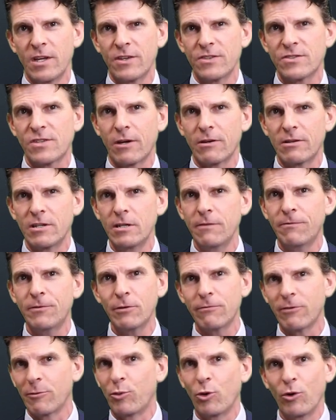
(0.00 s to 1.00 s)
So if
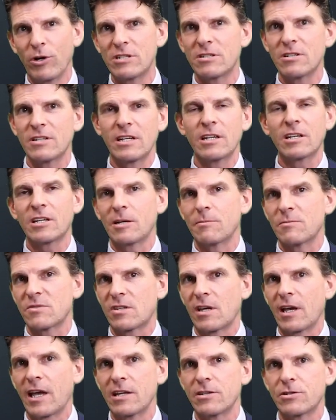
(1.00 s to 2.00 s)
you've appointed income,
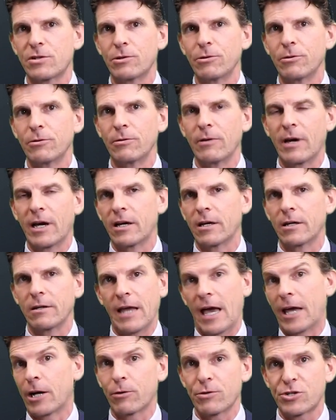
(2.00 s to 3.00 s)
say, to an
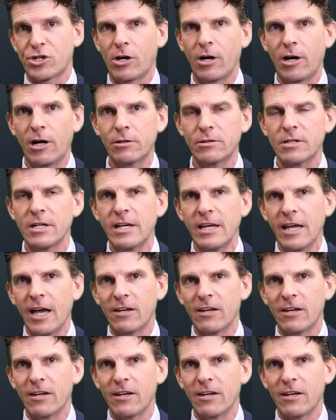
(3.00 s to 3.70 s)
adult child,